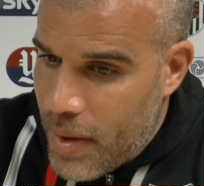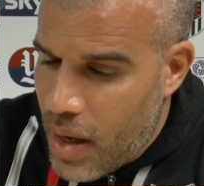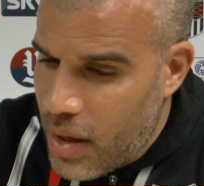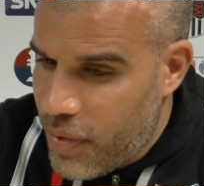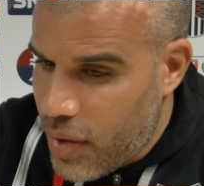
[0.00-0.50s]

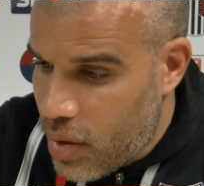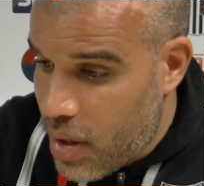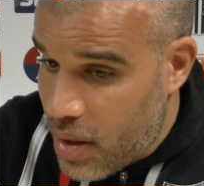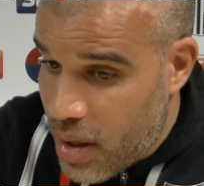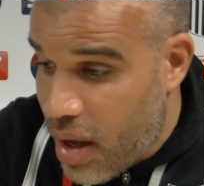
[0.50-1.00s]
And if you
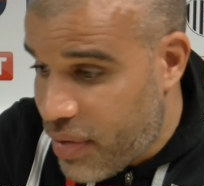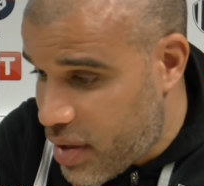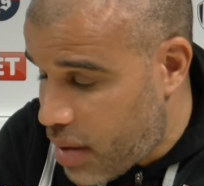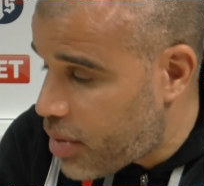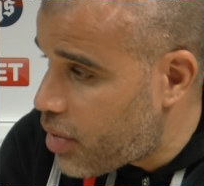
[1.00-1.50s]
look at that, I've
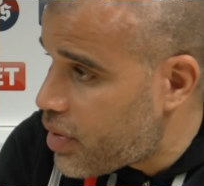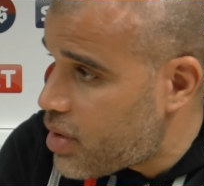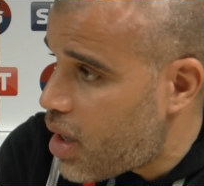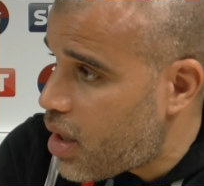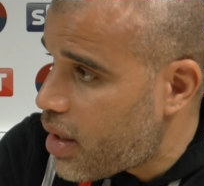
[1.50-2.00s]
set them another
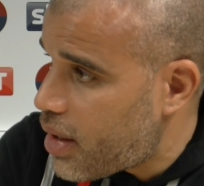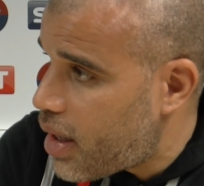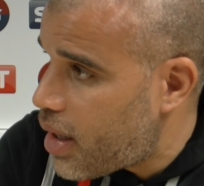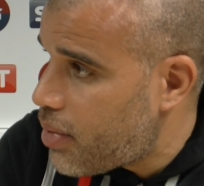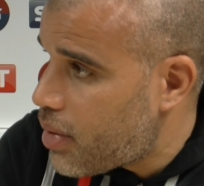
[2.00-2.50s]
target
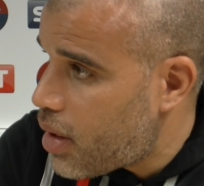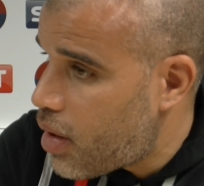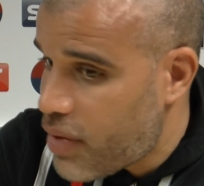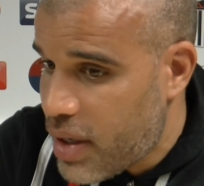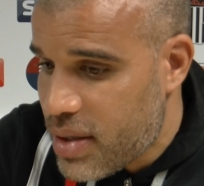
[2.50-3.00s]
now
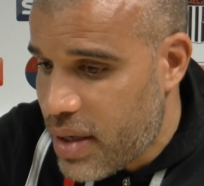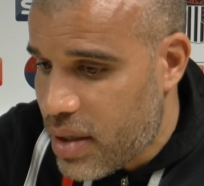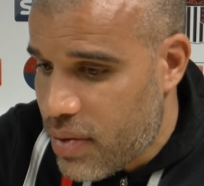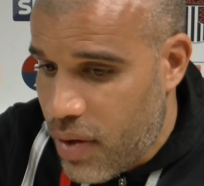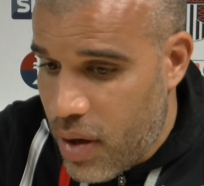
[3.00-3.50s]
over these
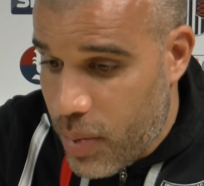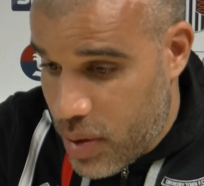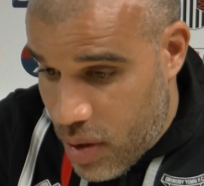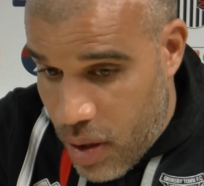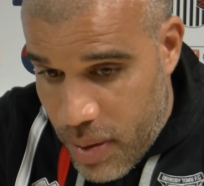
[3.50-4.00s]
next 5,
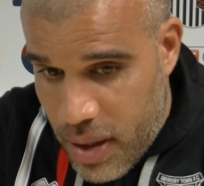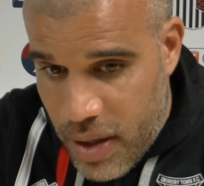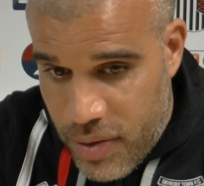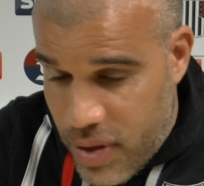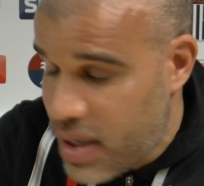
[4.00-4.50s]
which I
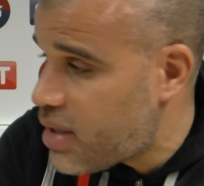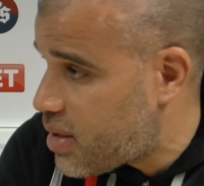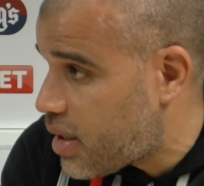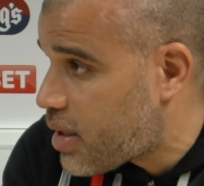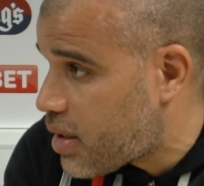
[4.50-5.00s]
believe is
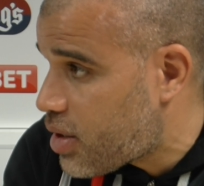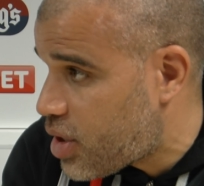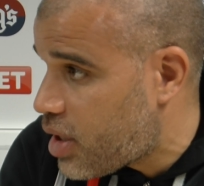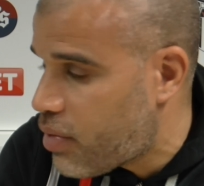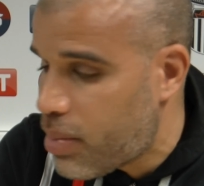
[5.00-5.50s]
realistic and
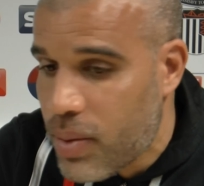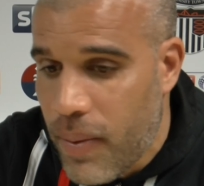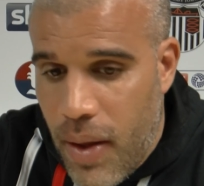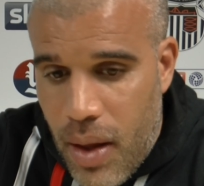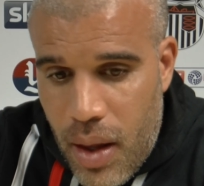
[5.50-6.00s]

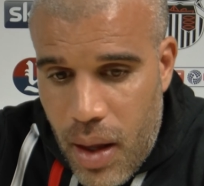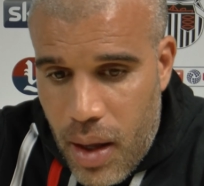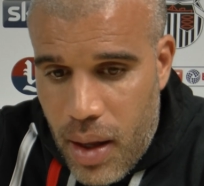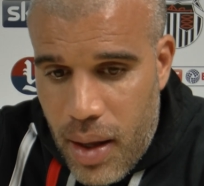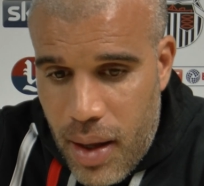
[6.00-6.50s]
achievable.
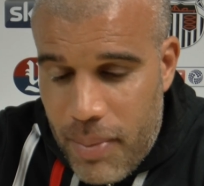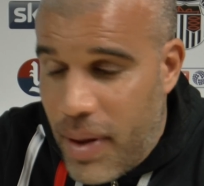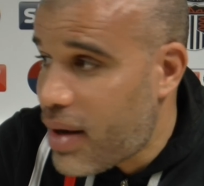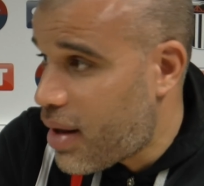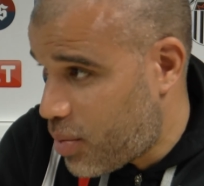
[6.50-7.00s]

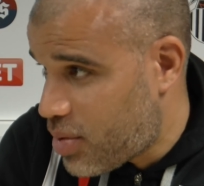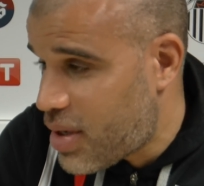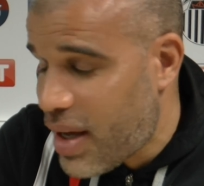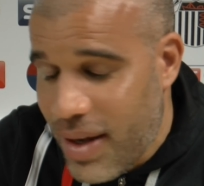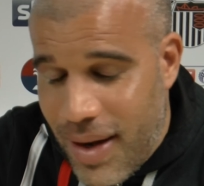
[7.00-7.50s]
And that will
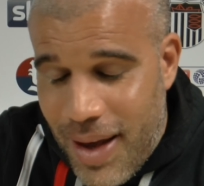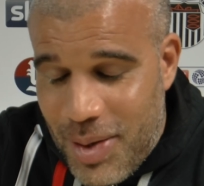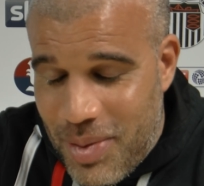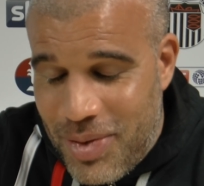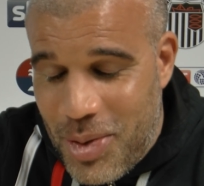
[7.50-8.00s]
stay
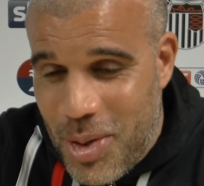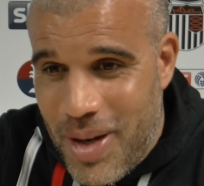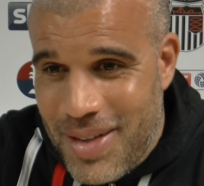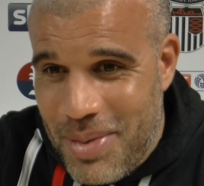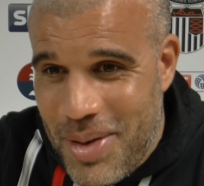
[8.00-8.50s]
in-house before you
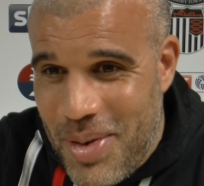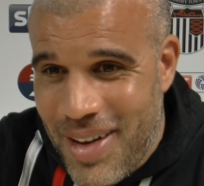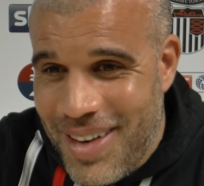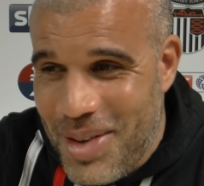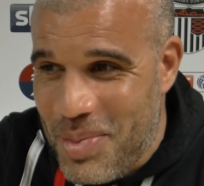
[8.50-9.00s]
ask me
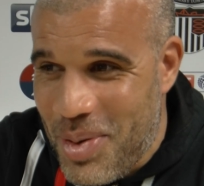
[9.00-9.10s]
what are those